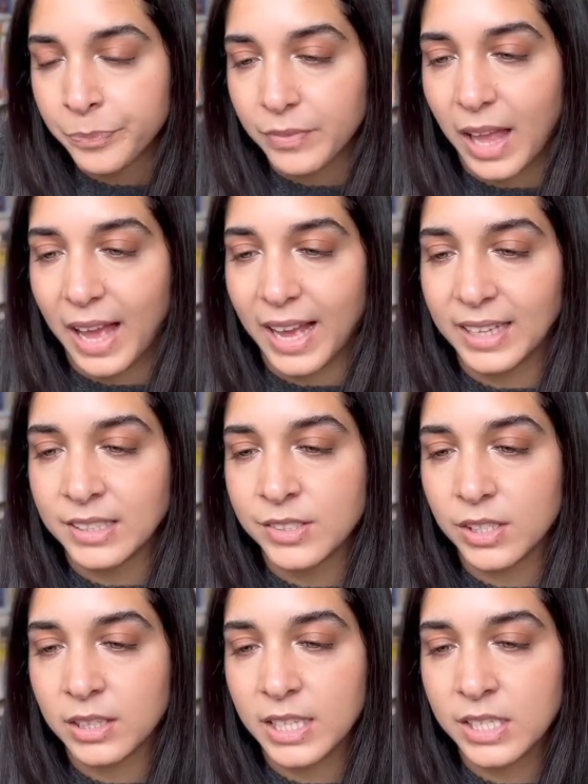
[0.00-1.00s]
And
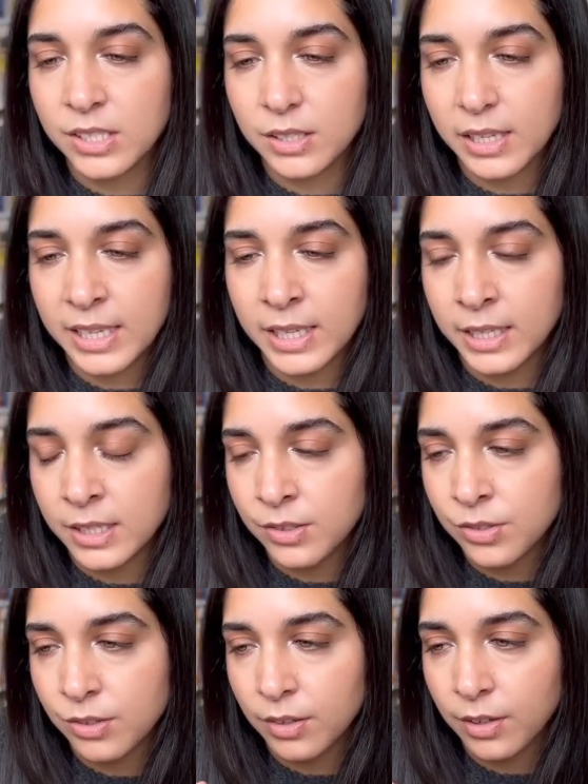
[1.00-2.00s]
this
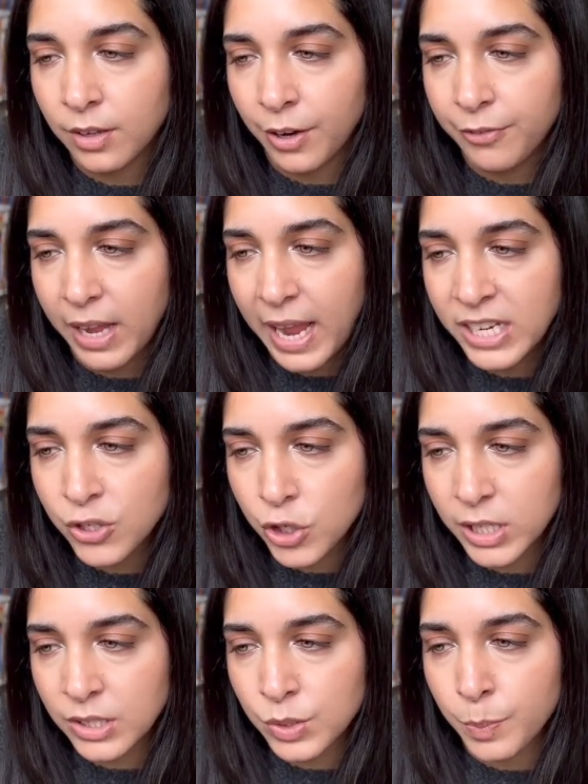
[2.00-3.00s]
is kind of Asian
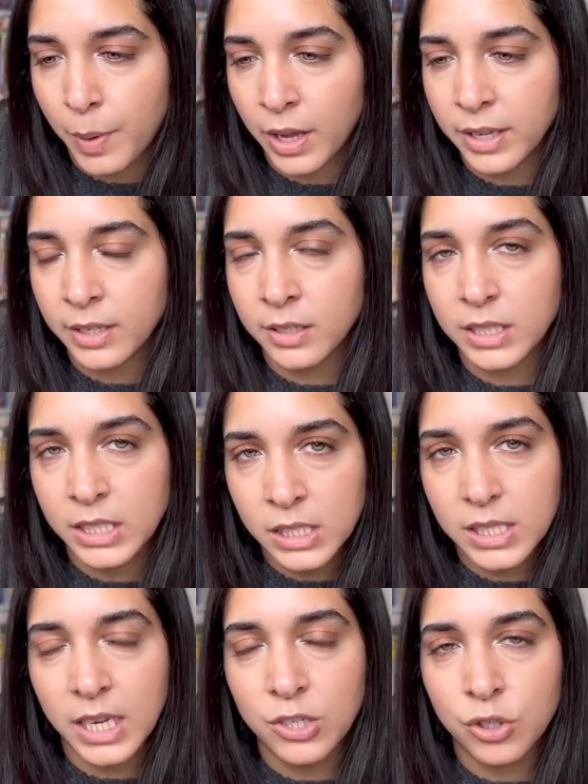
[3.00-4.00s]
inspired, East
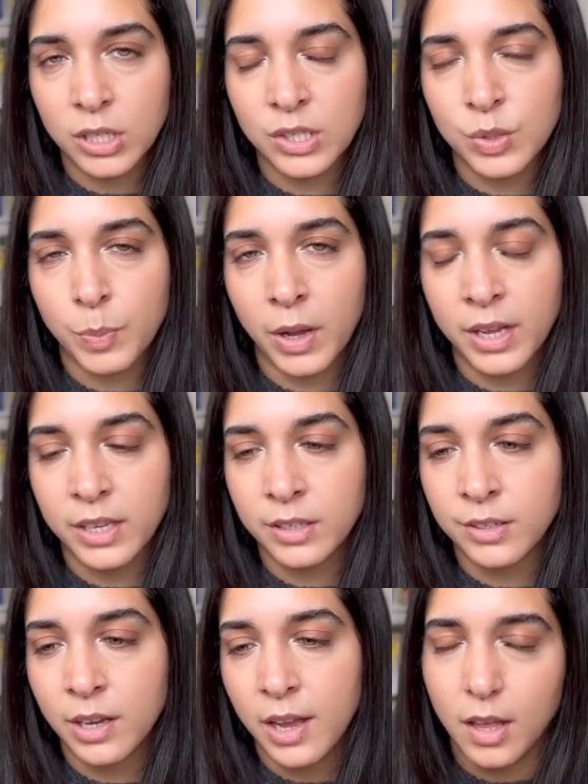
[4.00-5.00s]
Asian
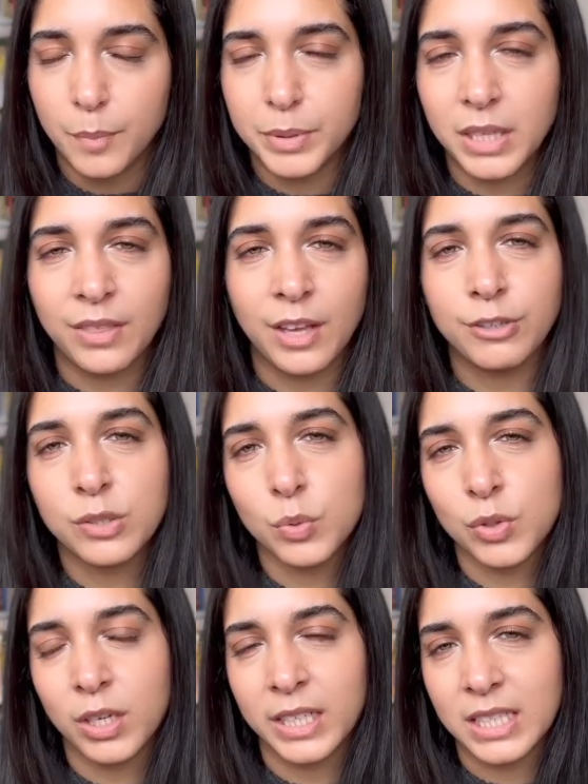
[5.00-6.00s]
inspired, but then there is
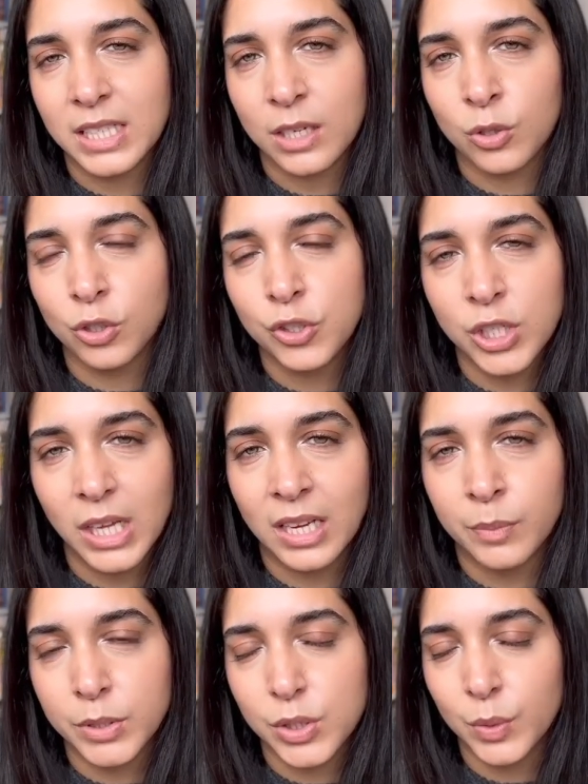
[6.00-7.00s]
also like a technology
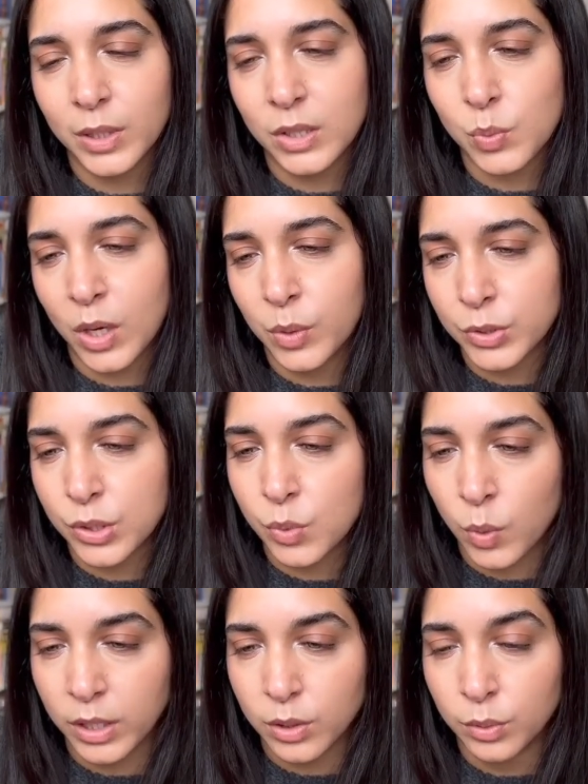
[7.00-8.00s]
element to it as well, which is
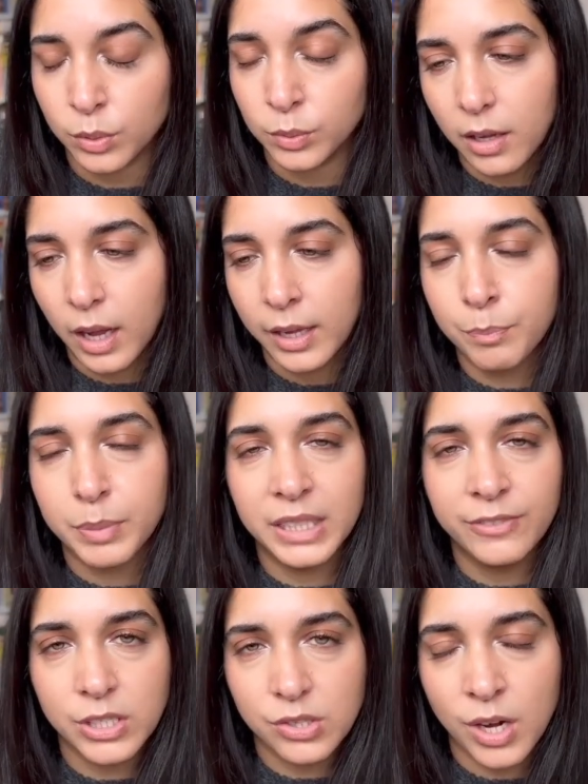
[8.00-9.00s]
quite cool. I believe
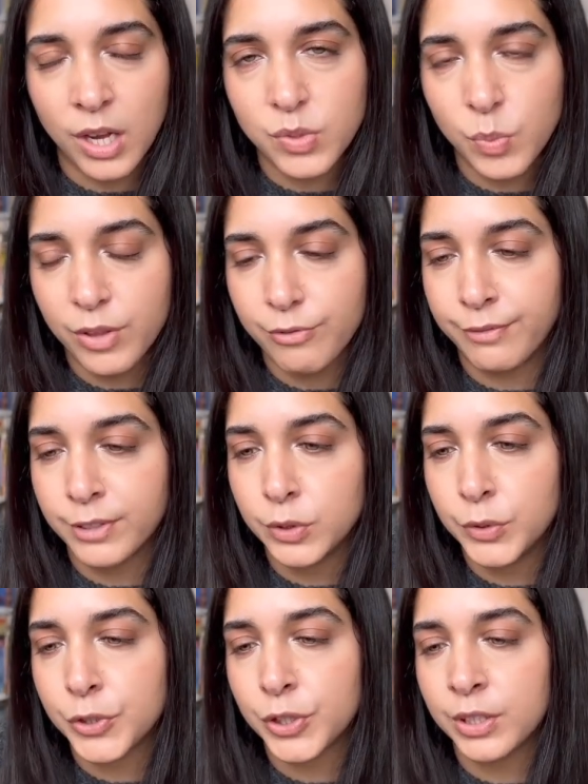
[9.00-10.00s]
it starts with a
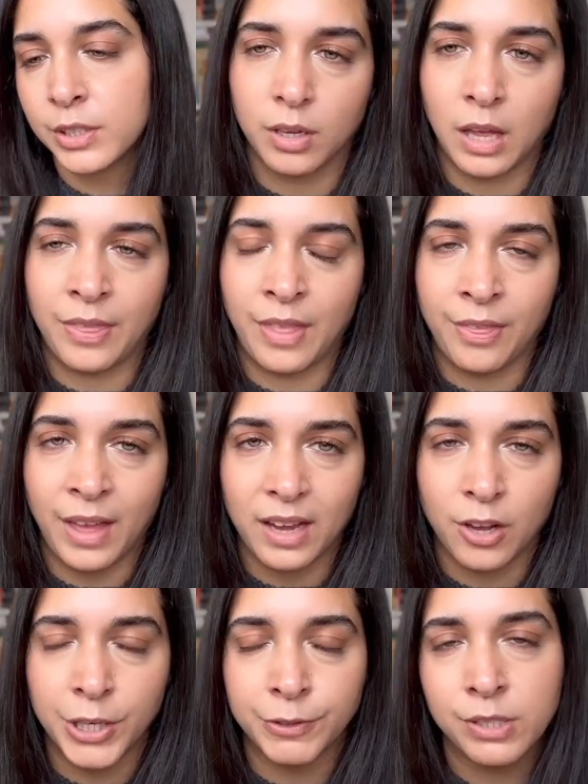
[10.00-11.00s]
revolution, and then that
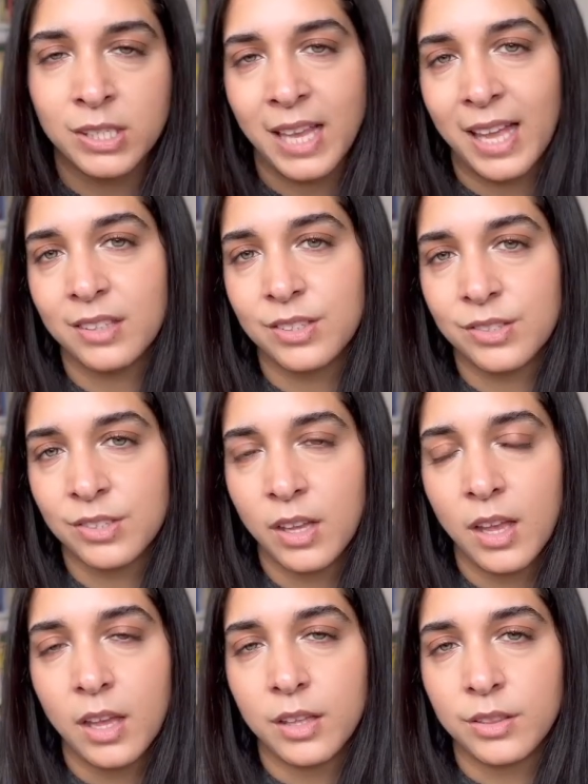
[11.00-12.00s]
kind of sets
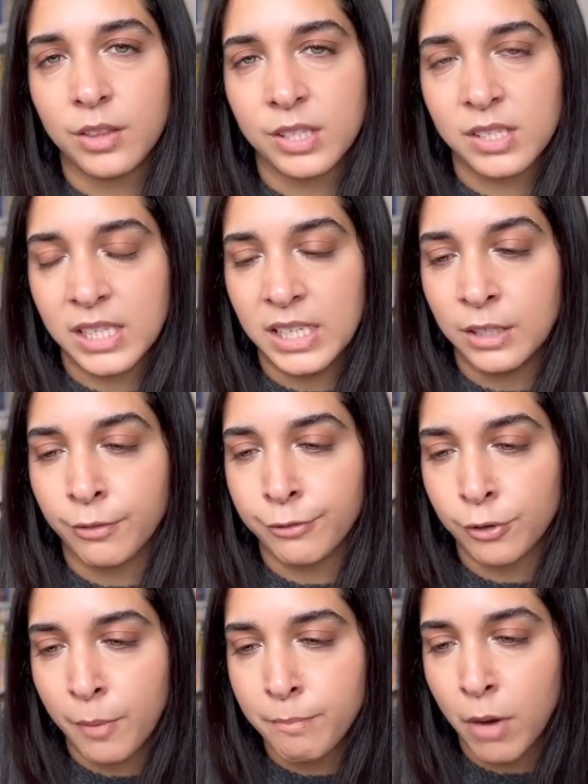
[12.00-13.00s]
the scene
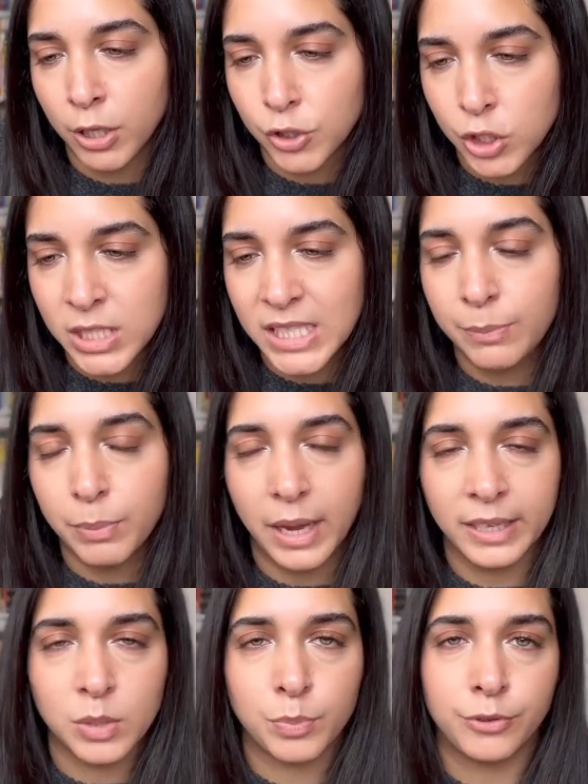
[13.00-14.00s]
for a much deeper
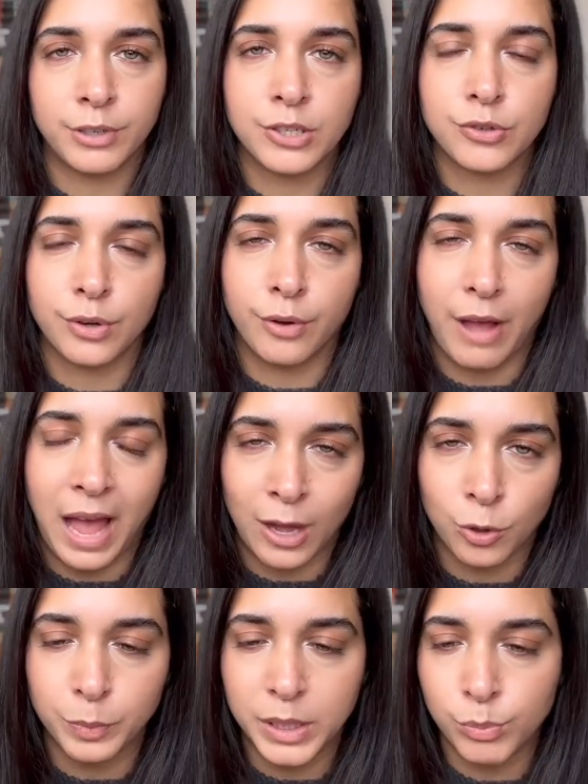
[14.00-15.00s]
exploration of how
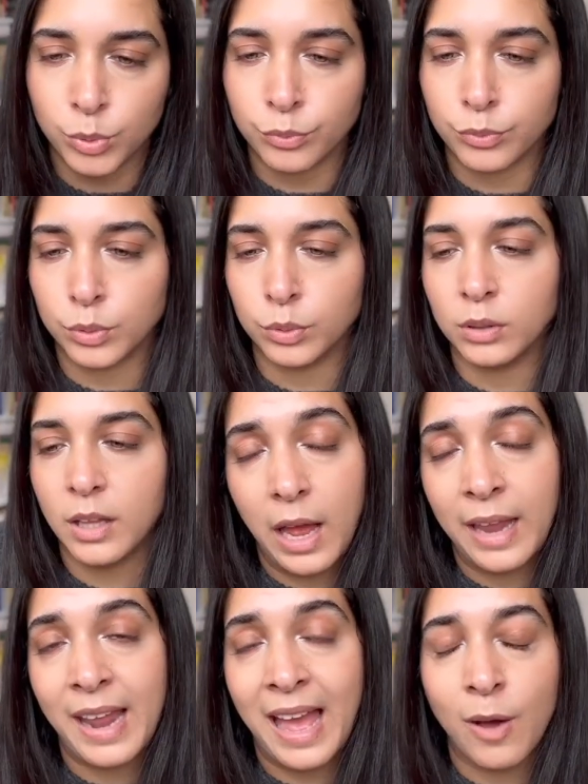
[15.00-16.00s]
people rule
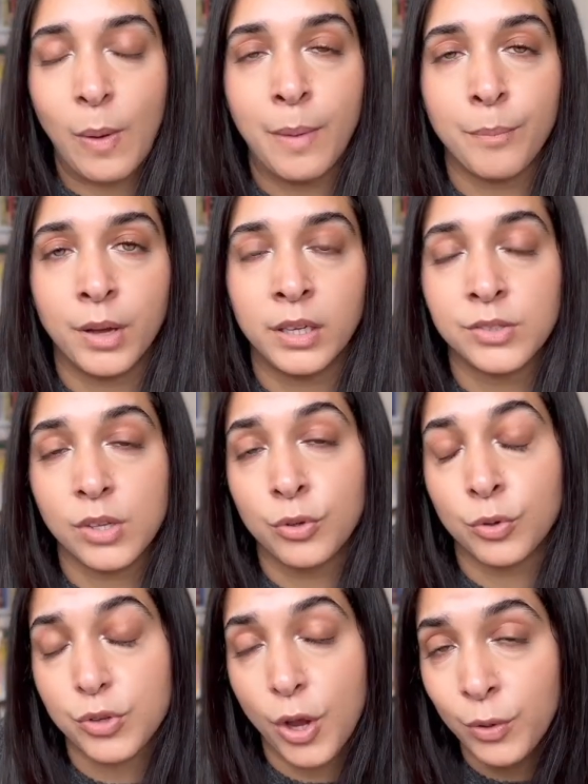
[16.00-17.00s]
and how empires are
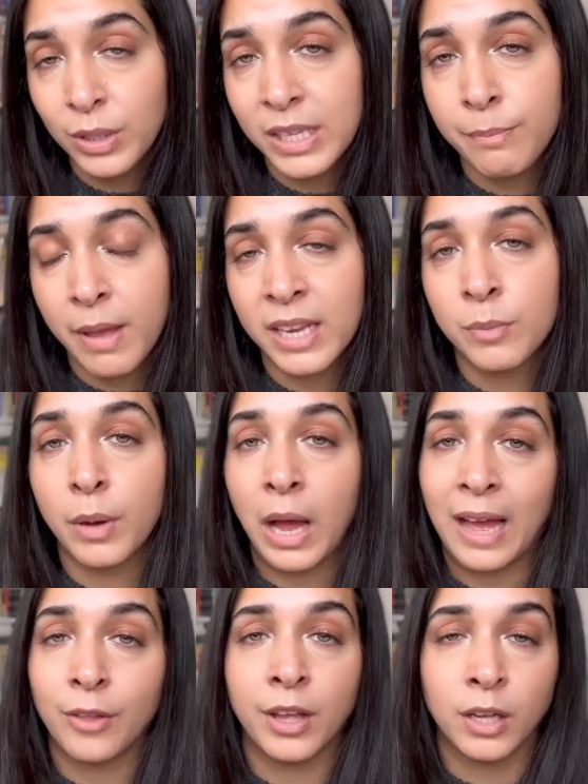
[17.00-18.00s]
not only made, but
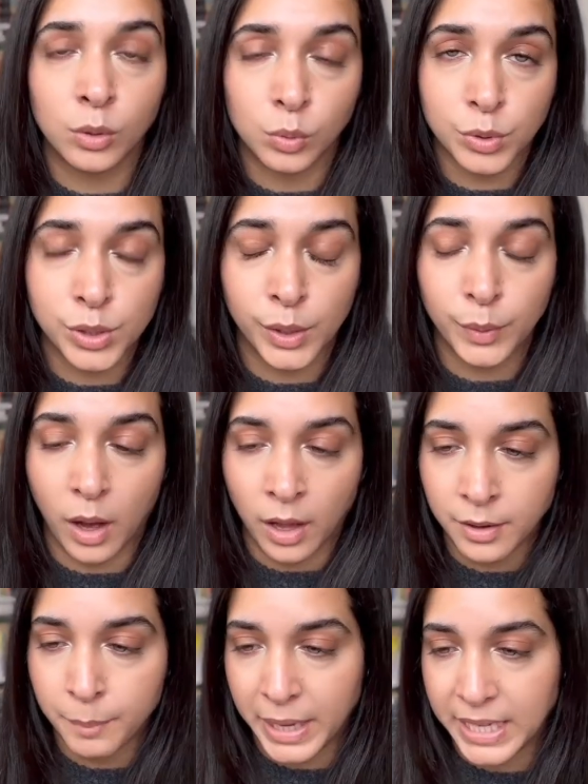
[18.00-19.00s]
how they are also
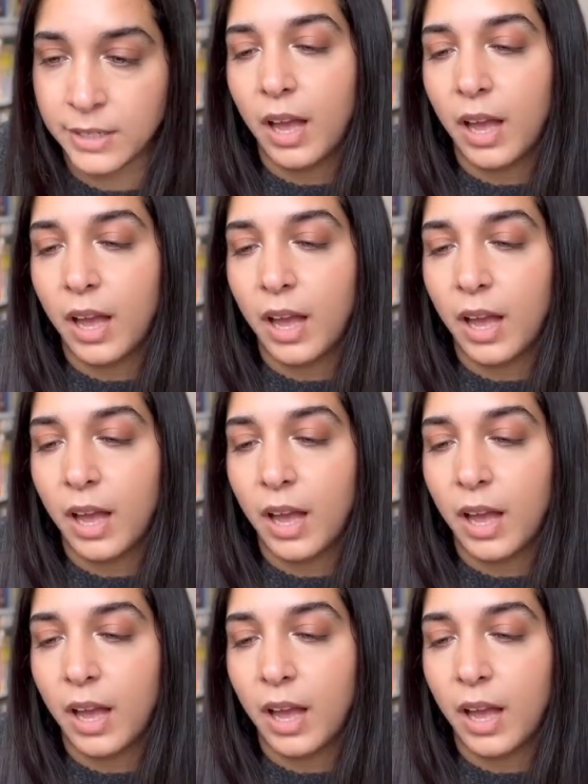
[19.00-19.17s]
unmade.